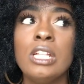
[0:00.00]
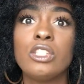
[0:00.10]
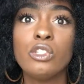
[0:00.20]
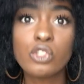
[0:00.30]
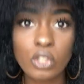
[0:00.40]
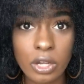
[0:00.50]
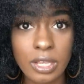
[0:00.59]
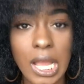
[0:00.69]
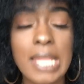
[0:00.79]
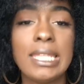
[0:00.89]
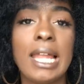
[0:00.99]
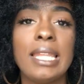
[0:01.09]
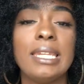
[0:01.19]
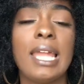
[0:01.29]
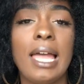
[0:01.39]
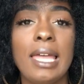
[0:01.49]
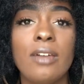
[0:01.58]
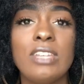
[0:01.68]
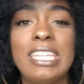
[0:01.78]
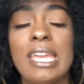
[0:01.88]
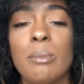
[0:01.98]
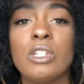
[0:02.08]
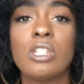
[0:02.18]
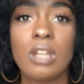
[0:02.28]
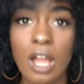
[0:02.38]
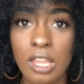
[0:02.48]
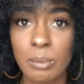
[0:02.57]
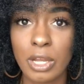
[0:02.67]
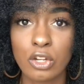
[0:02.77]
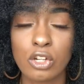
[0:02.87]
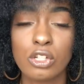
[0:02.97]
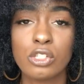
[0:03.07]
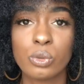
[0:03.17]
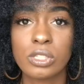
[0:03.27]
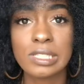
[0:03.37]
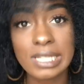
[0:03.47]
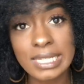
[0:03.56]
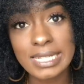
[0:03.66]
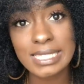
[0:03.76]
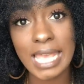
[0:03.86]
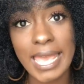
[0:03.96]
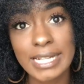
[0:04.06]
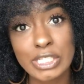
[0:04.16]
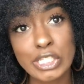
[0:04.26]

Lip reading: to show y'all that I did not have heat damage and all of my curls were still intact.